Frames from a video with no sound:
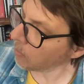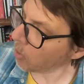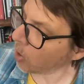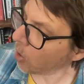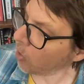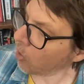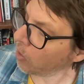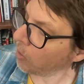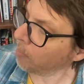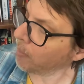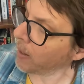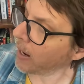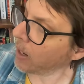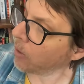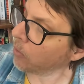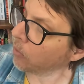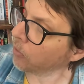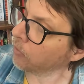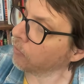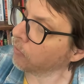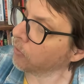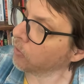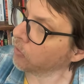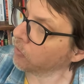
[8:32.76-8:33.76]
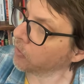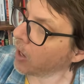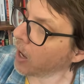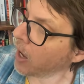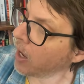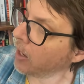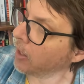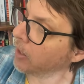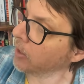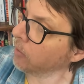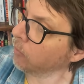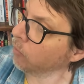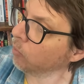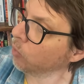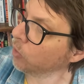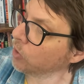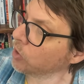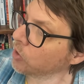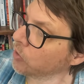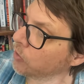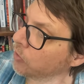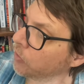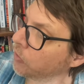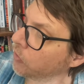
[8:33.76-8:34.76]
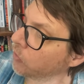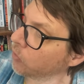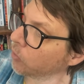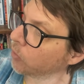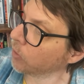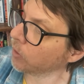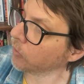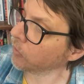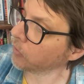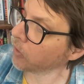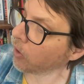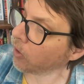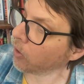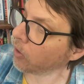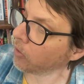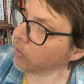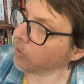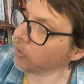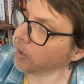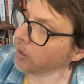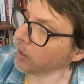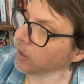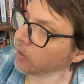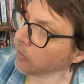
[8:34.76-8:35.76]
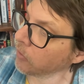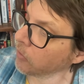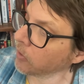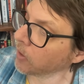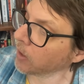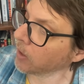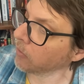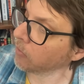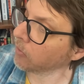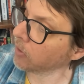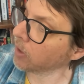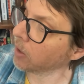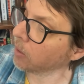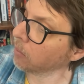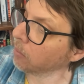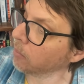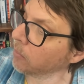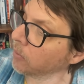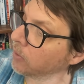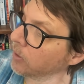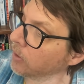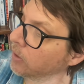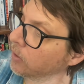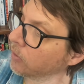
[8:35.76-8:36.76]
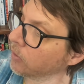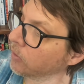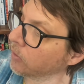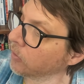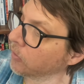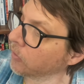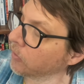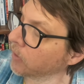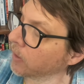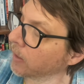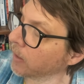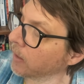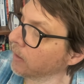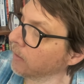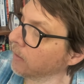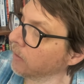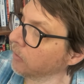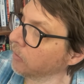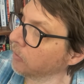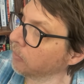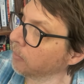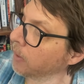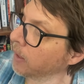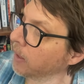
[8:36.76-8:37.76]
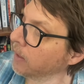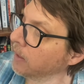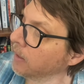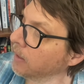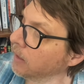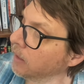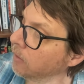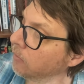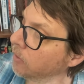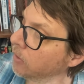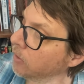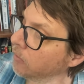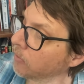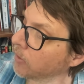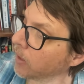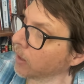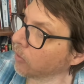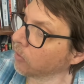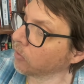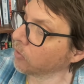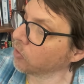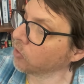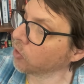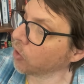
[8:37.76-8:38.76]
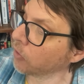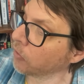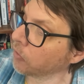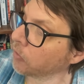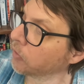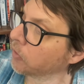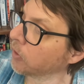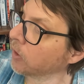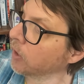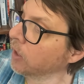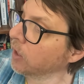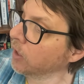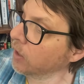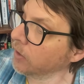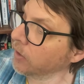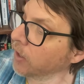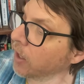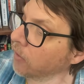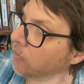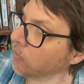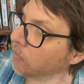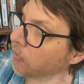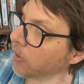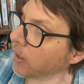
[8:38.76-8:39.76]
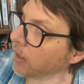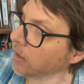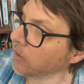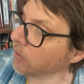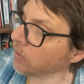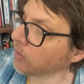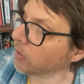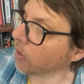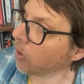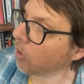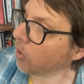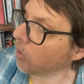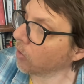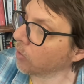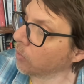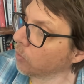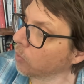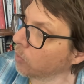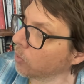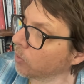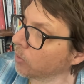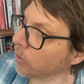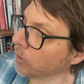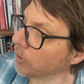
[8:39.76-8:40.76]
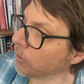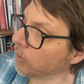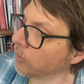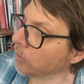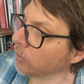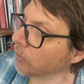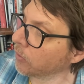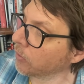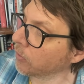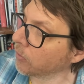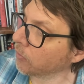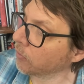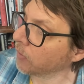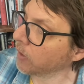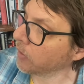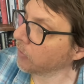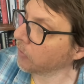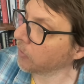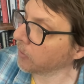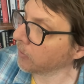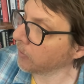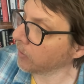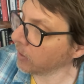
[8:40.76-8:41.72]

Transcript: all-powerful time, which destroys all things, and I have come here to slay these men. Even if thou dost not fight, all the warriors facing